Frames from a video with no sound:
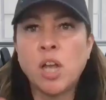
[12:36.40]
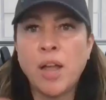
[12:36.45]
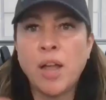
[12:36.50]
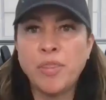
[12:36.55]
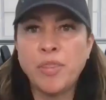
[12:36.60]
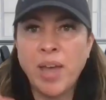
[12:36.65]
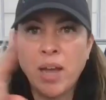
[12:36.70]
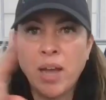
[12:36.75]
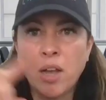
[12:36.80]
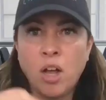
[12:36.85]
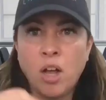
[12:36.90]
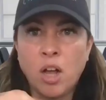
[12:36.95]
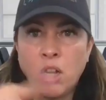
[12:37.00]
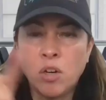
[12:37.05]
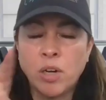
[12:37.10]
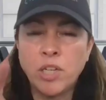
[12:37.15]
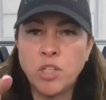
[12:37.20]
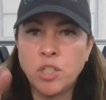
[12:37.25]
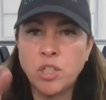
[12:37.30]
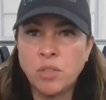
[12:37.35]
got that call,
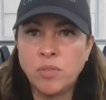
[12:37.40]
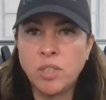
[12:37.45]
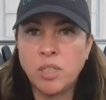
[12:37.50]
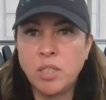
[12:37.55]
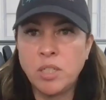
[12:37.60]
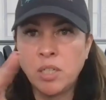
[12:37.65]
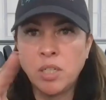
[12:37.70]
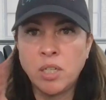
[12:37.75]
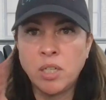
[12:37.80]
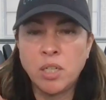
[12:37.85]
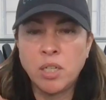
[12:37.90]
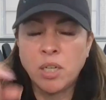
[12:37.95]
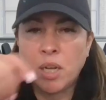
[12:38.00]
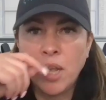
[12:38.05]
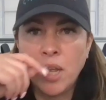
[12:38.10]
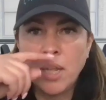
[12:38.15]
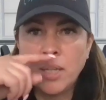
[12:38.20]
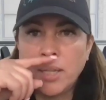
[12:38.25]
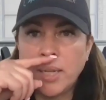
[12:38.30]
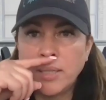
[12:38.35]
or I should have done.
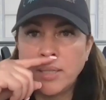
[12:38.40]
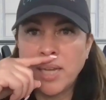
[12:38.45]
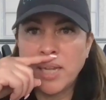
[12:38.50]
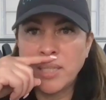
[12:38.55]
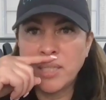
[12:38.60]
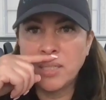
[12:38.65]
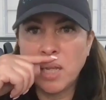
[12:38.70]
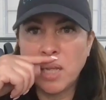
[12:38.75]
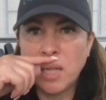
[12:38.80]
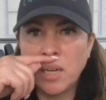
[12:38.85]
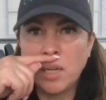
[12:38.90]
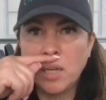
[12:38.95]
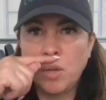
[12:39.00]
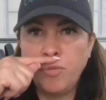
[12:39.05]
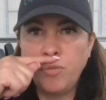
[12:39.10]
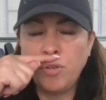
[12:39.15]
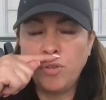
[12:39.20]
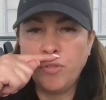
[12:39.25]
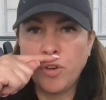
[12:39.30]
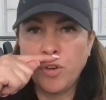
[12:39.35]
Like that's not
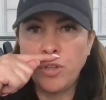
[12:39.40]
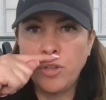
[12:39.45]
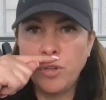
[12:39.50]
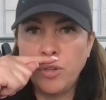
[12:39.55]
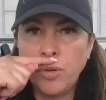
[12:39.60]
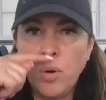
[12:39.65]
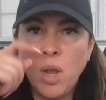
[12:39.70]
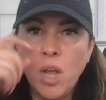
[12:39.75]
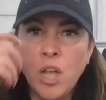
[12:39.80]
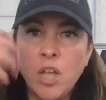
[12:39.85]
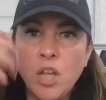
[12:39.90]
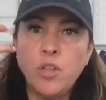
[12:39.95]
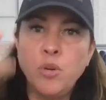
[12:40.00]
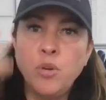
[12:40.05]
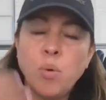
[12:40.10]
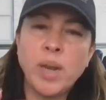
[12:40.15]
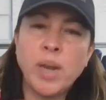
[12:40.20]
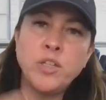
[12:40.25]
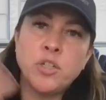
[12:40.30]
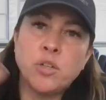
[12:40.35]
helpful for you. You
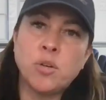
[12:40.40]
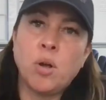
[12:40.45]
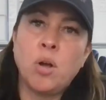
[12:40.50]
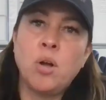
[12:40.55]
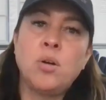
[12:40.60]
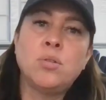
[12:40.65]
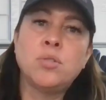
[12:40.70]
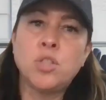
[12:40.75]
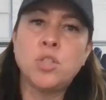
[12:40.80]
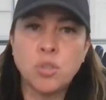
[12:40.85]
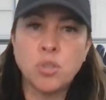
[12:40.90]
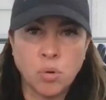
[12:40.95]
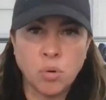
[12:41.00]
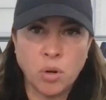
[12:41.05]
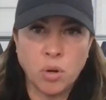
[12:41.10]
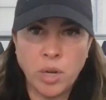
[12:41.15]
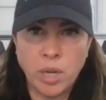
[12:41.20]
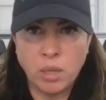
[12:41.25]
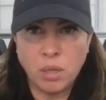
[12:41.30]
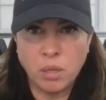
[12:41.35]
write your own
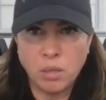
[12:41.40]
story.